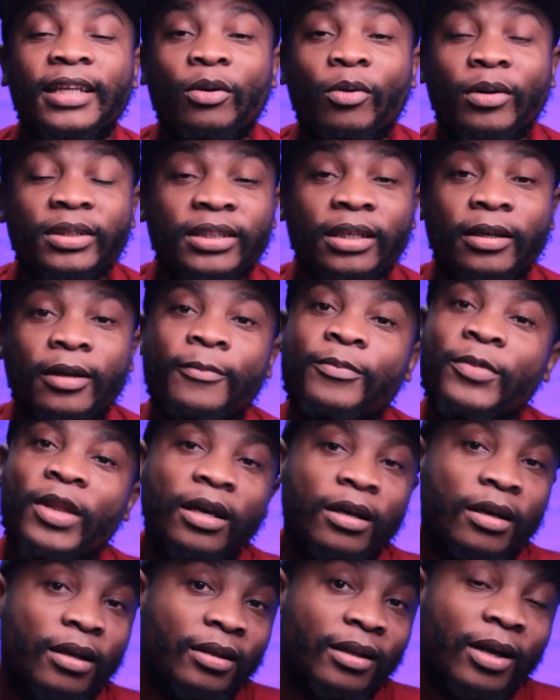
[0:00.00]

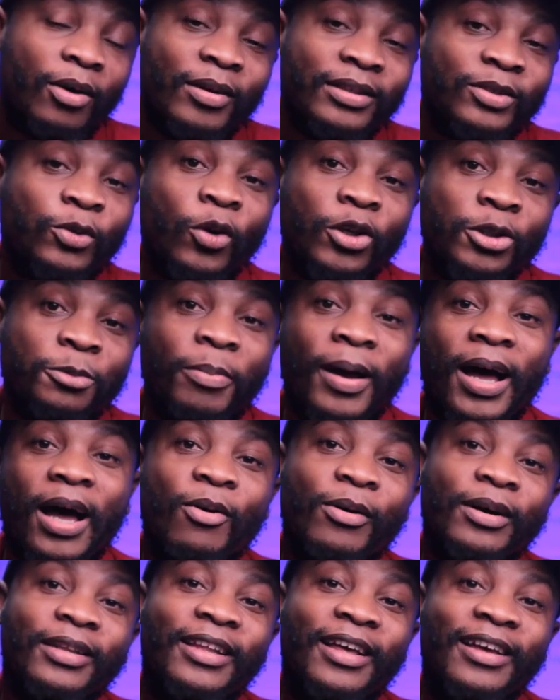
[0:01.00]
was
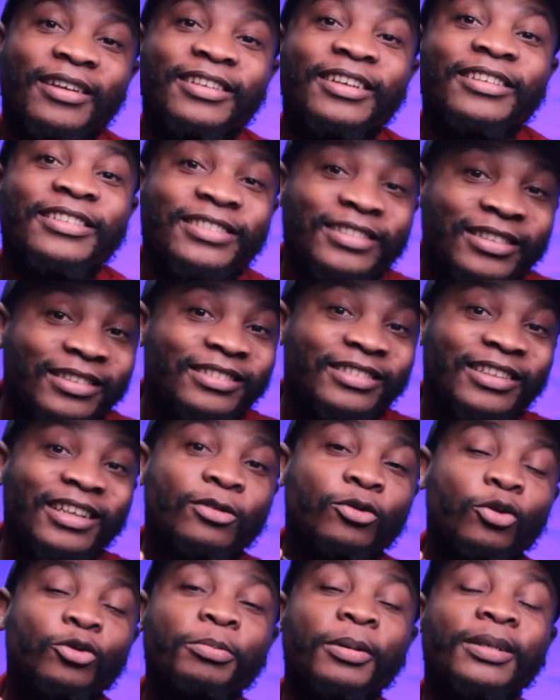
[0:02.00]
horsepower there. That's
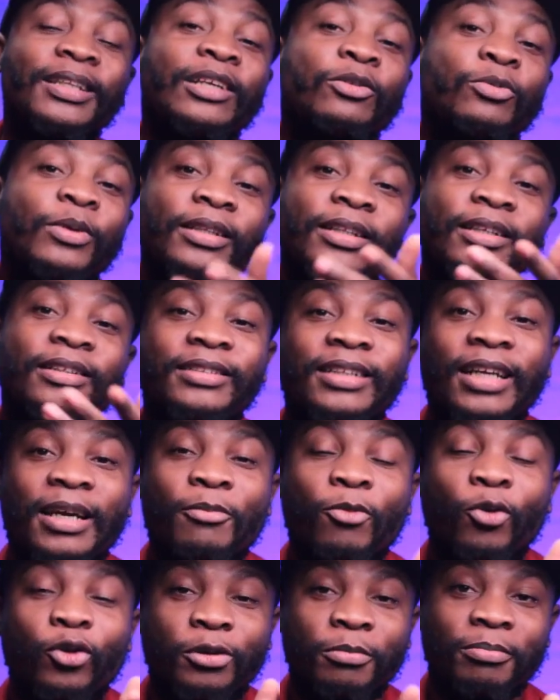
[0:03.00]
serious horsepower. That's where the
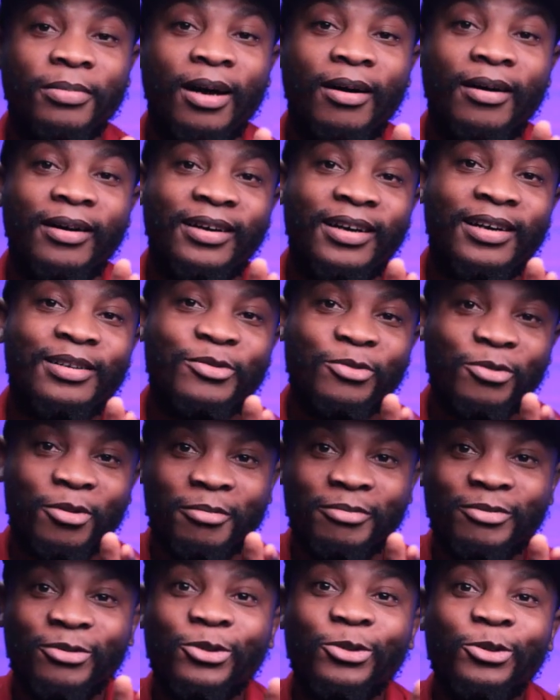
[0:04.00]
term horsepower comes
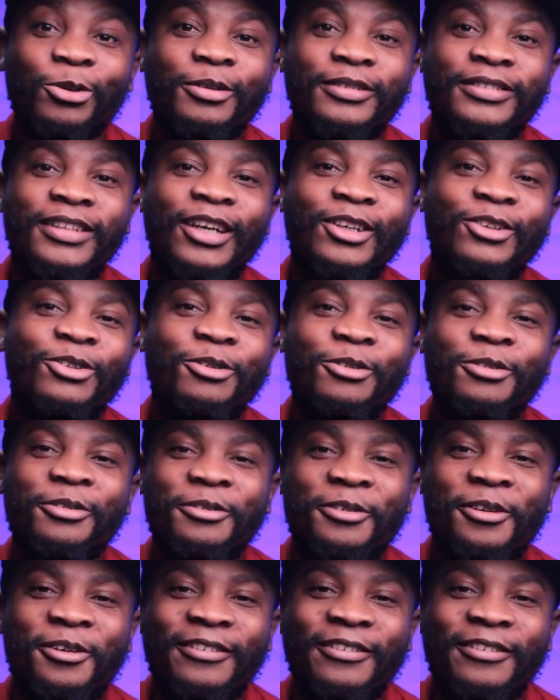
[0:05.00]
from, for those that don't